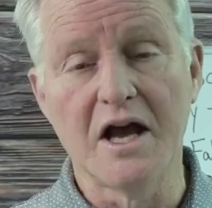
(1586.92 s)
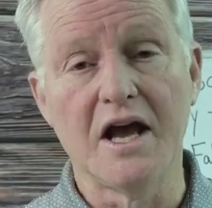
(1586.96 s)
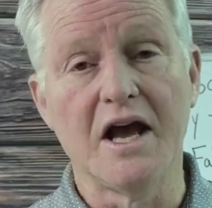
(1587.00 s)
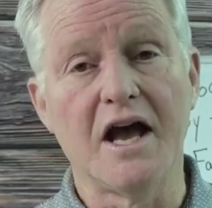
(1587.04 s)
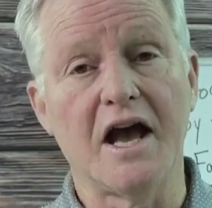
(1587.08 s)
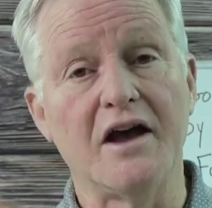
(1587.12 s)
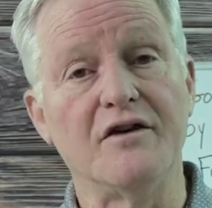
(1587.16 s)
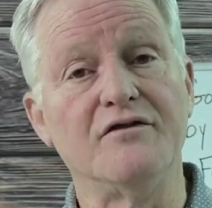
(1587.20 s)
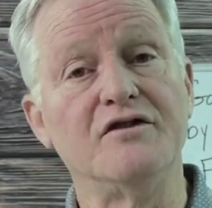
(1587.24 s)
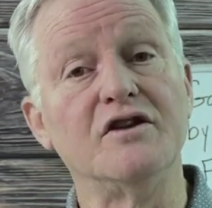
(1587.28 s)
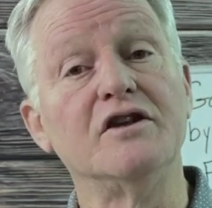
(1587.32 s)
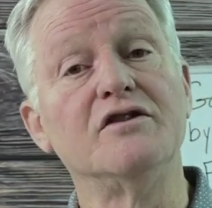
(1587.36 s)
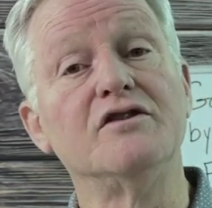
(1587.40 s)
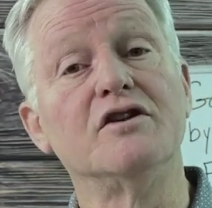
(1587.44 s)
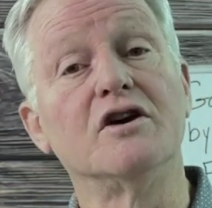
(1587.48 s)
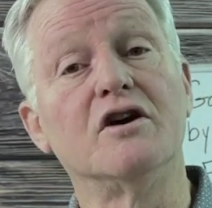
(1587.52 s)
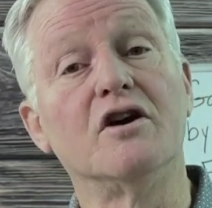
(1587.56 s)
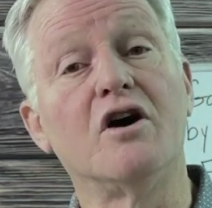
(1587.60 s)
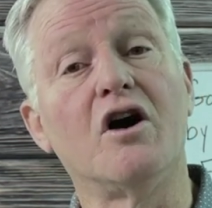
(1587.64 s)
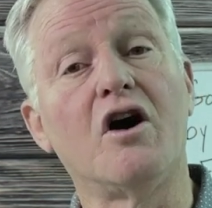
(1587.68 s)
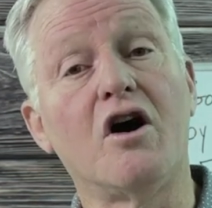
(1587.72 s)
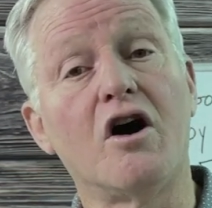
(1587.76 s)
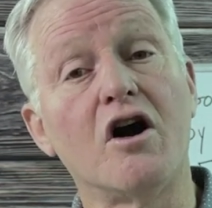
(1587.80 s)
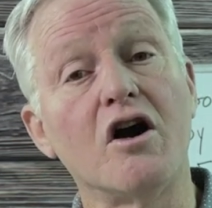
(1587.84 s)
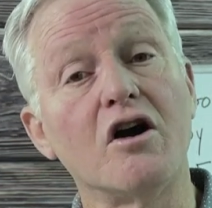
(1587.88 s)
And then
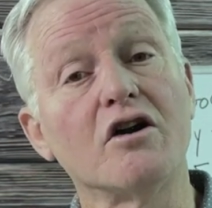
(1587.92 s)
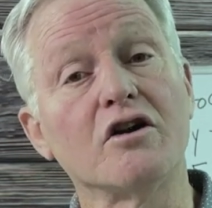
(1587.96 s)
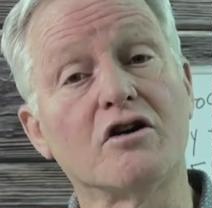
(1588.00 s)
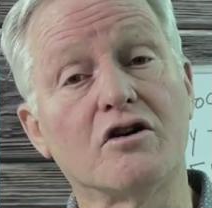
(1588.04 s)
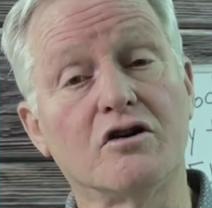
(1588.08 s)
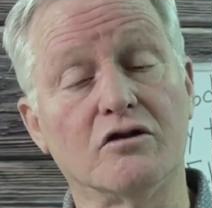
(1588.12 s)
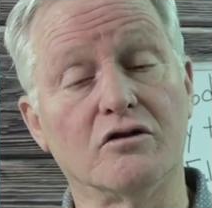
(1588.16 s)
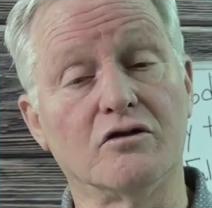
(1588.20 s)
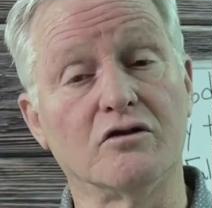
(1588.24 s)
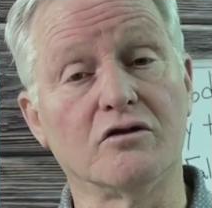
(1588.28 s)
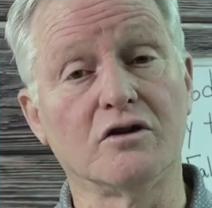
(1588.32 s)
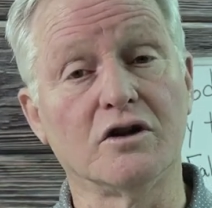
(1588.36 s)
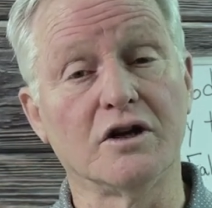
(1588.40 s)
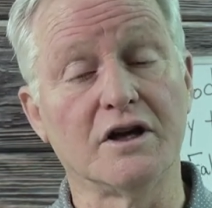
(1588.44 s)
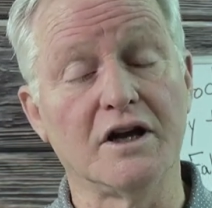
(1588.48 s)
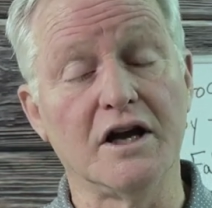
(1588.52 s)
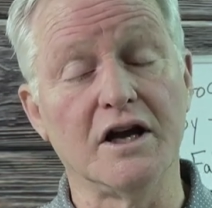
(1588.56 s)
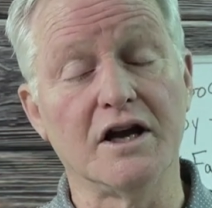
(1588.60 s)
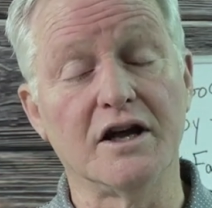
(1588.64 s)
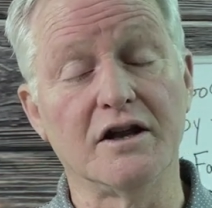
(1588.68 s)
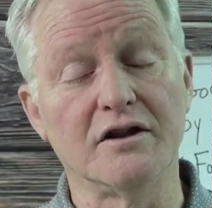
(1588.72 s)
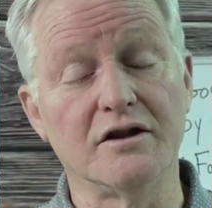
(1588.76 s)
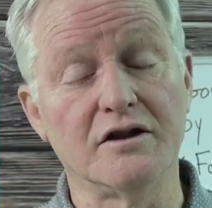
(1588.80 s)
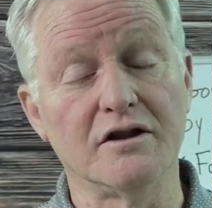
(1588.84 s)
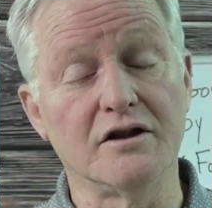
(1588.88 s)
the article
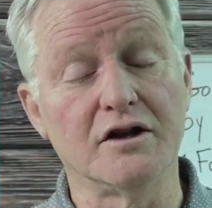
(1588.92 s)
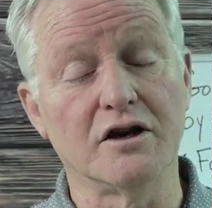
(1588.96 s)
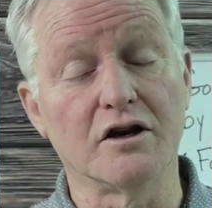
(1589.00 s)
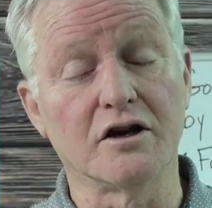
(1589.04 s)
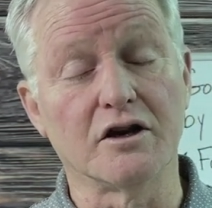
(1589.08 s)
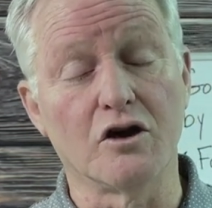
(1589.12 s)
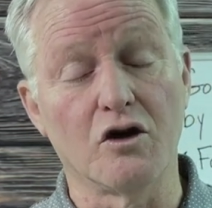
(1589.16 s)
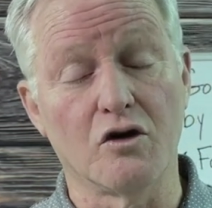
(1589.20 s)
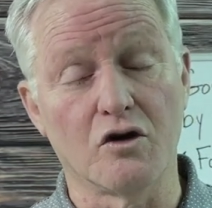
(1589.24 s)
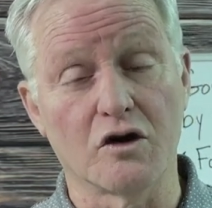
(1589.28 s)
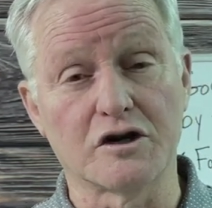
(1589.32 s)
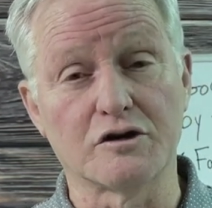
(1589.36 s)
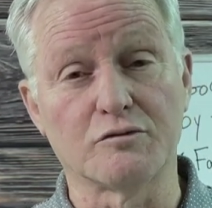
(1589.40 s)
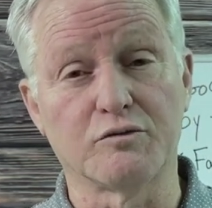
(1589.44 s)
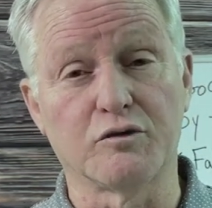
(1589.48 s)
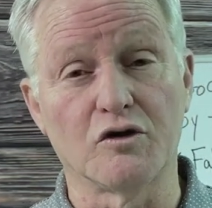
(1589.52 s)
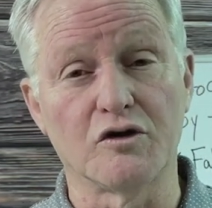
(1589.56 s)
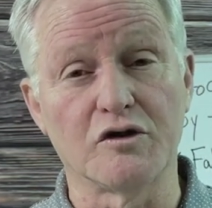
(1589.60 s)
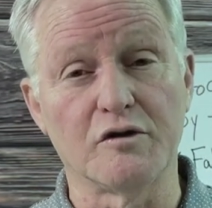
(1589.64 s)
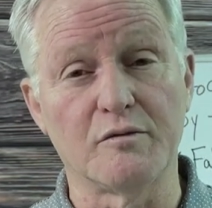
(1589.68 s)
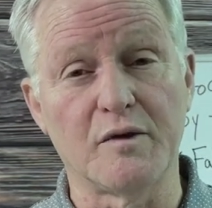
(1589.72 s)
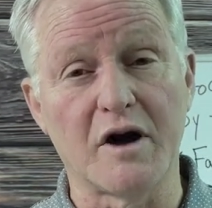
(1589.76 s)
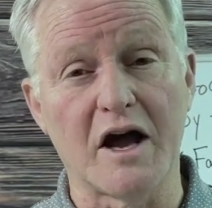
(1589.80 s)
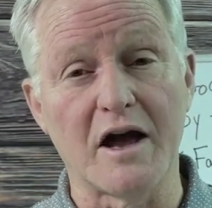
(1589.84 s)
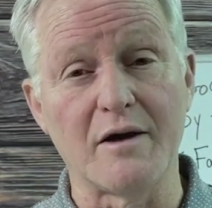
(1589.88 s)
in the Go Explore
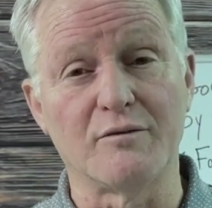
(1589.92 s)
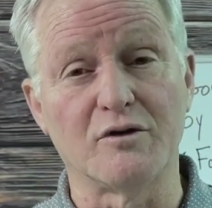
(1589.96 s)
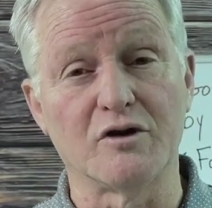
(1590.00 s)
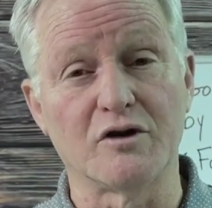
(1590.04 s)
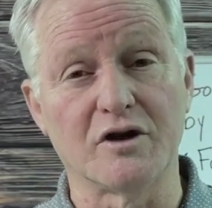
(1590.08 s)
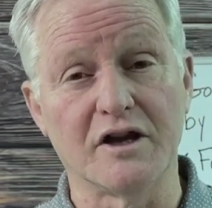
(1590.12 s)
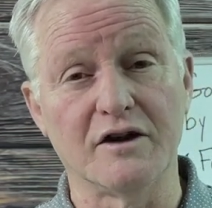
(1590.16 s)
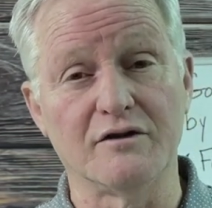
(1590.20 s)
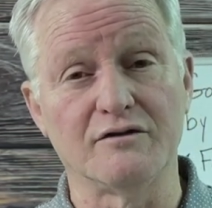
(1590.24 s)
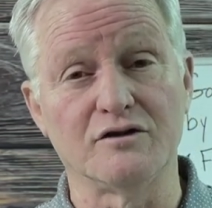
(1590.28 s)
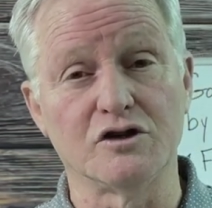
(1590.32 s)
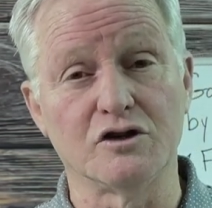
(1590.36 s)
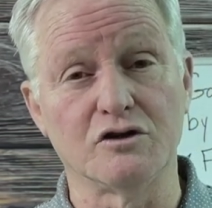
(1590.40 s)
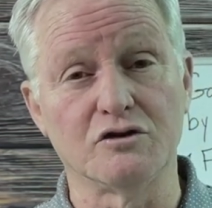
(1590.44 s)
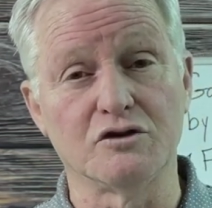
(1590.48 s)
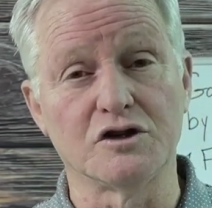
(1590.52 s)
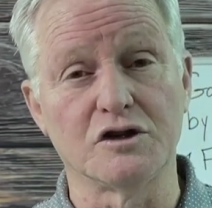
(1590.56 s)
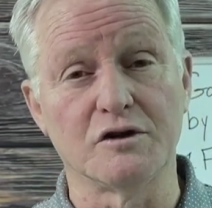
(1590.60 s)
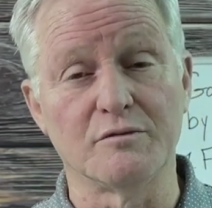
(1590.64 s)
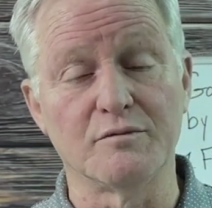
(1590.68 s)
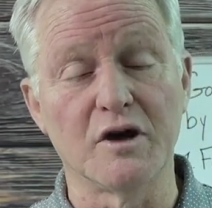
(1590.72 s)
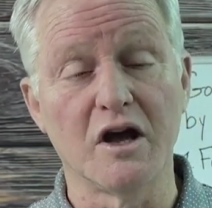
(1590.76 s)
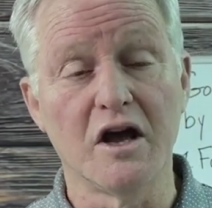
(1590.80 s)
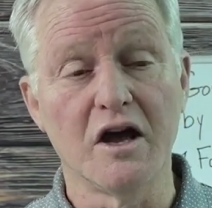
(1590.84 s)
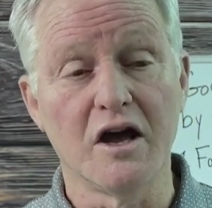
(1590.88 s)
the Bible gives you
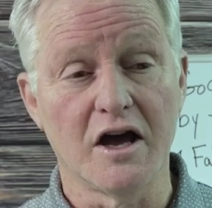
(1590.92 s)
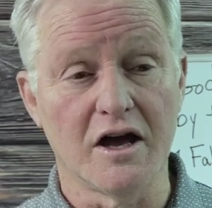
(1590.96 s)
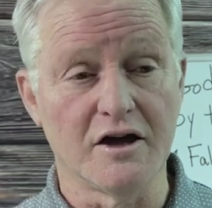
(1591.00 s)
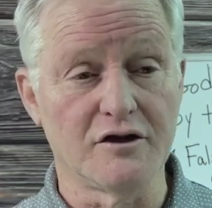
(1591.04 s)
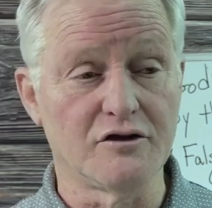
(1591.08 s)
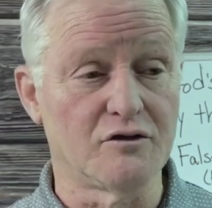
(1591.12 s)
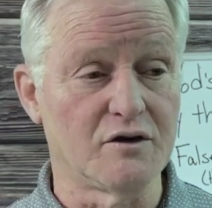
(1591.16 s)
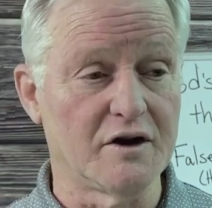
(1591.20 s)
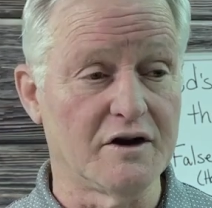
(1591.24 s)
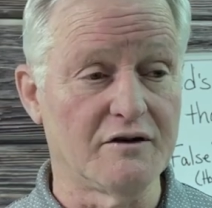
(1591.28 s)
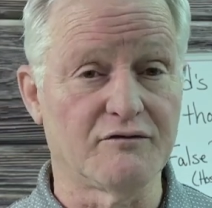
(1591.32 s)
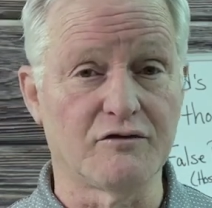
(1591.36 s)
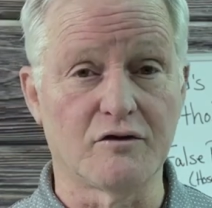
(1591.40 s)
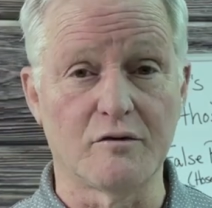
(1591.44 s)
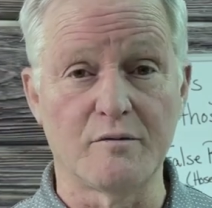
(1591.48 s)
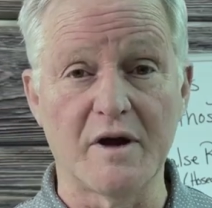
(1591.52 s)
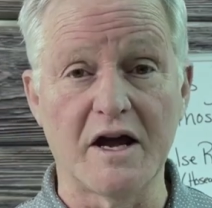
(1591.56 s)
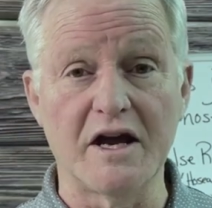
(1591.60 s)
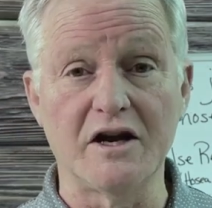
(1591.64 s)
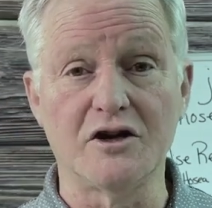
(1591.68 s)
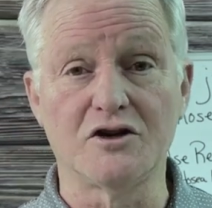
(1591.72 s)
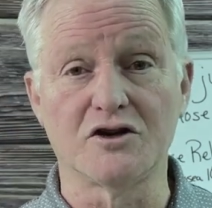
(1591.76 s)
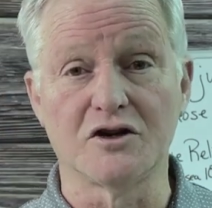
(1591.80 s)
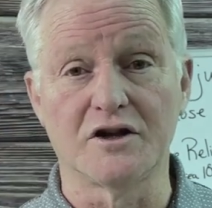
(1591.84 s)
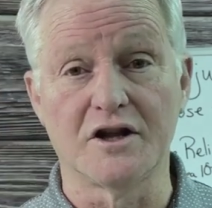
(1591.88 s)
some other
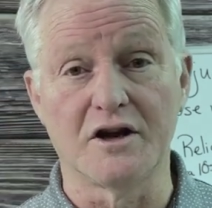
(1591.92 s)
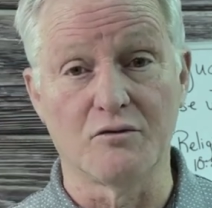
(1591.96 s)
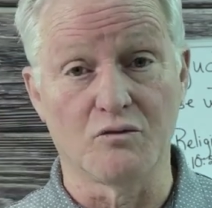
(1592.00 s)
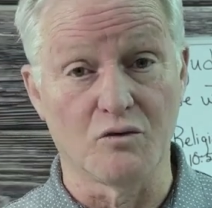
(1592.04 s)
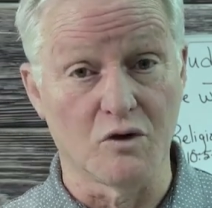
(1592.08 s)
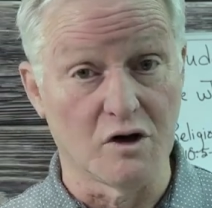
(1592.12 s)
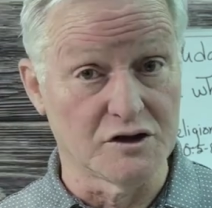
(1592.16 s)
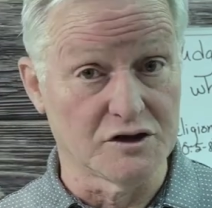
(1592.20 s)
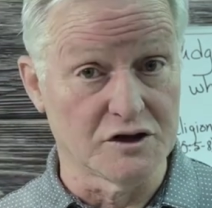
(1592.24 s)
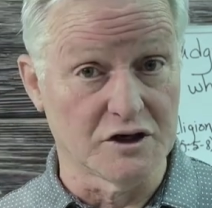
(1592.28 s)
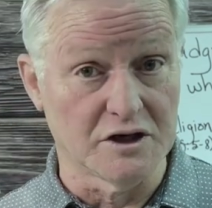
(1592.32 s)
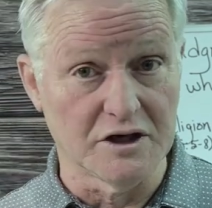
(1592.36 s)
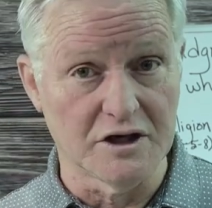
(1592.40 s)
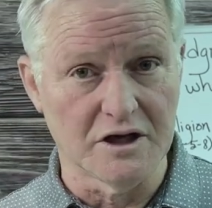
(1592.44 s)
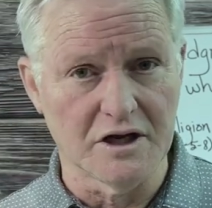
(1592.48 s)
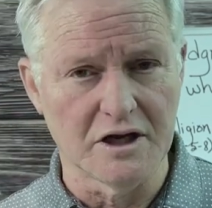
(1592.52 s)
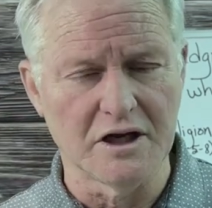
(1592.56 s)
information that wasn't,